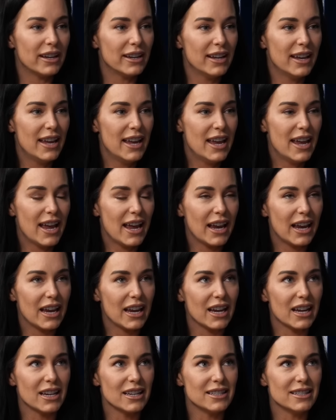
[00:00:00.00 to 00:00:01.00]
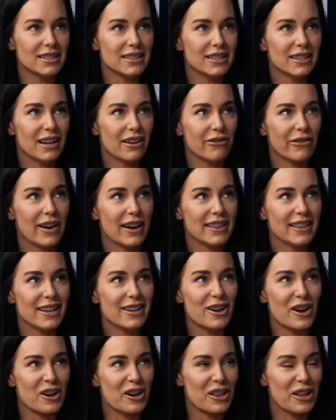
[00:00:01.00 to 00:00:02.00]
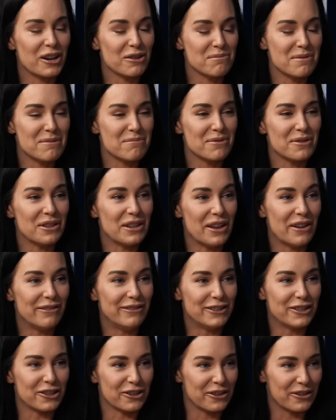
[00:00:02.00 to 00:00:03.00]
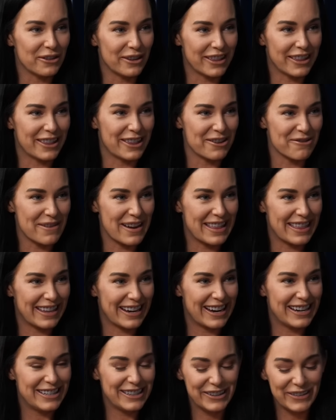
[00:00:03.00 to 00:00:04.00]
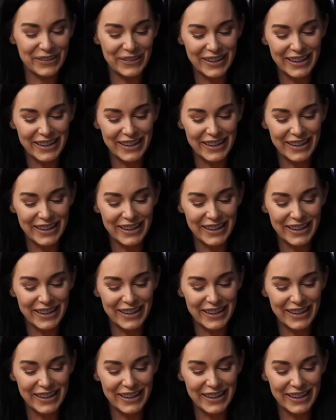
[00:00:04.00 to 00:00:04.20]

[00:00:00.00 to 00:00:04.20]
Mm-hmm. And I find that not a lot of people love truth the way that I do.